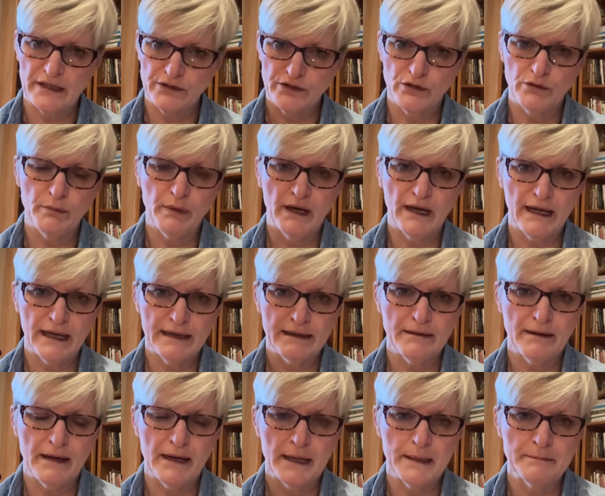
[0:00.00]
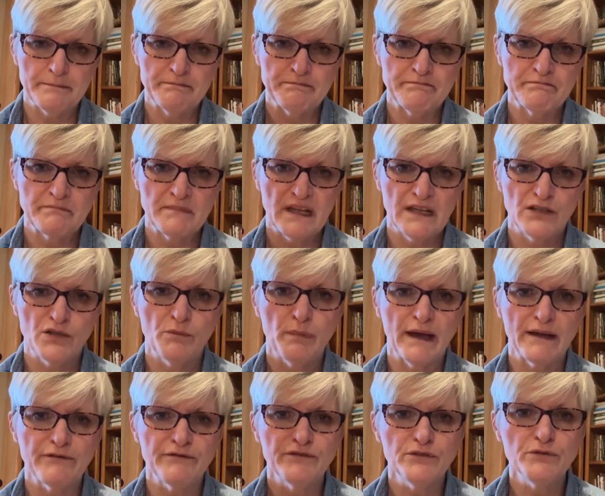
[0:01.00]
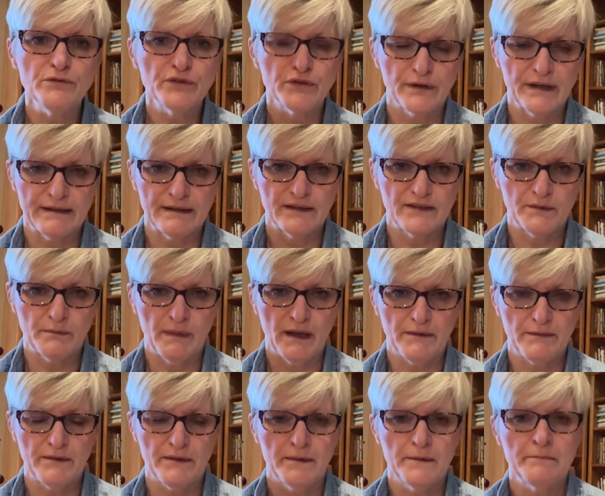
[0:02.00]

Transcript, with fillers: you buy, um, and you buy food during this month,